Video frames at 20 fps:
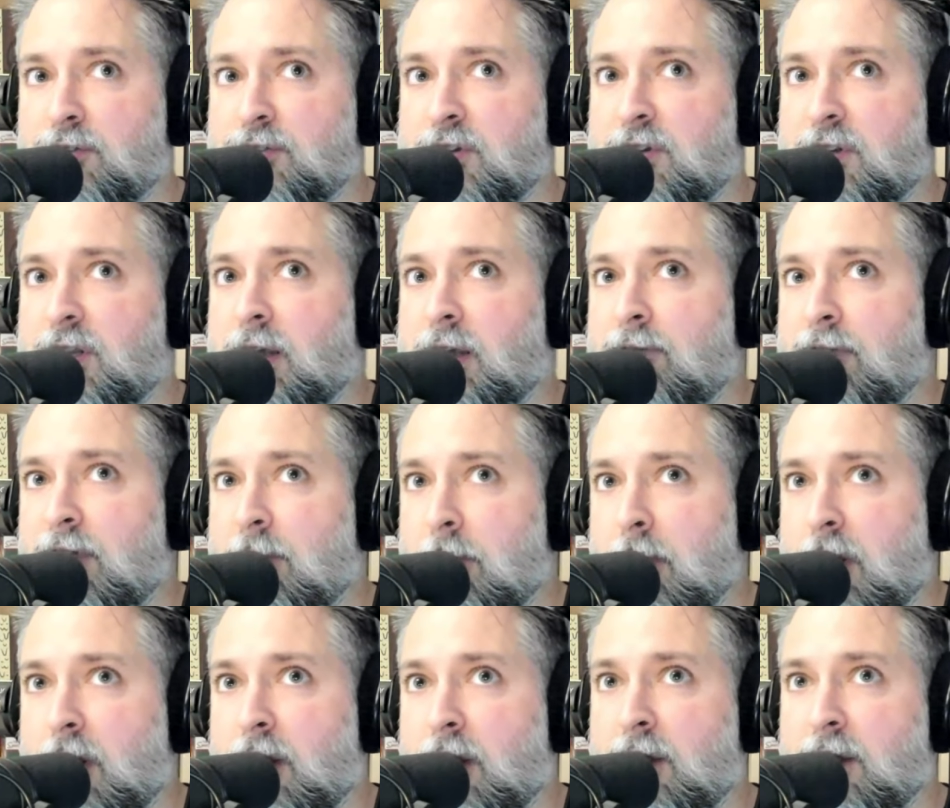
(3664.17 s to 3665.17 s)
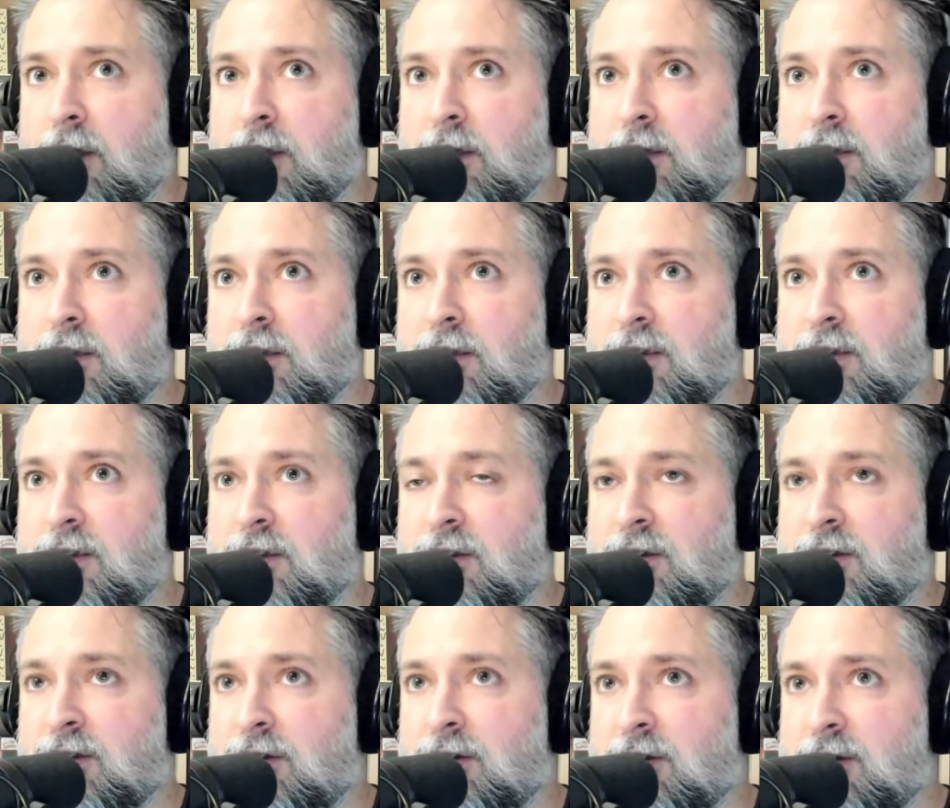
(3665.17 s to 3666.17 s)
and give them my
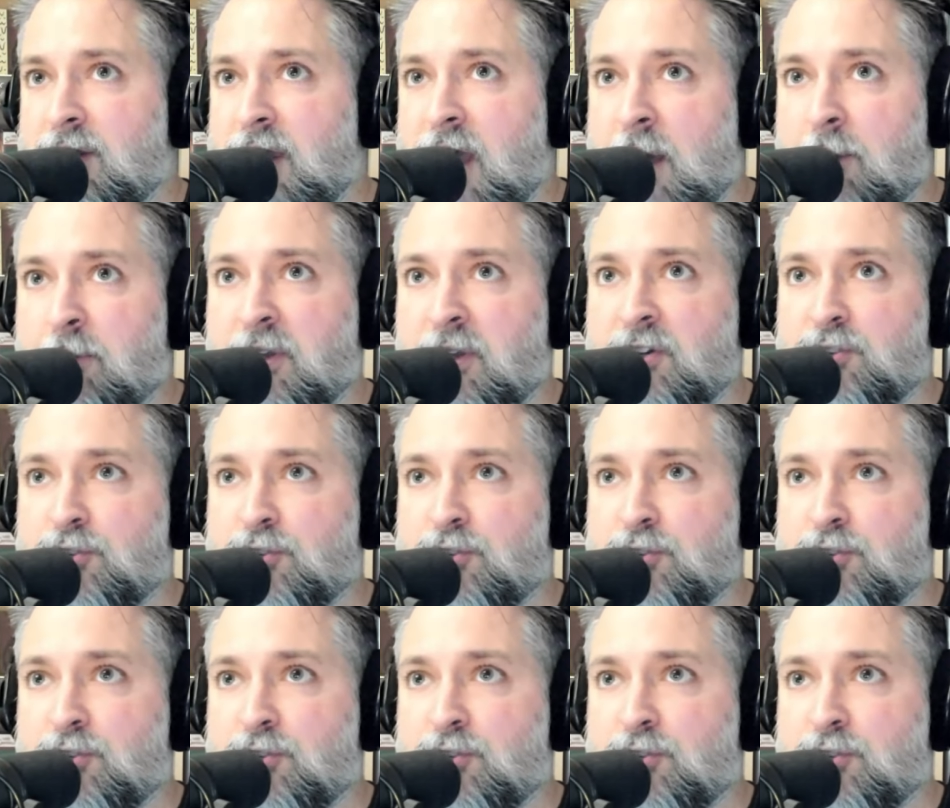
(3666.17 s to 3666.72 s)
napkin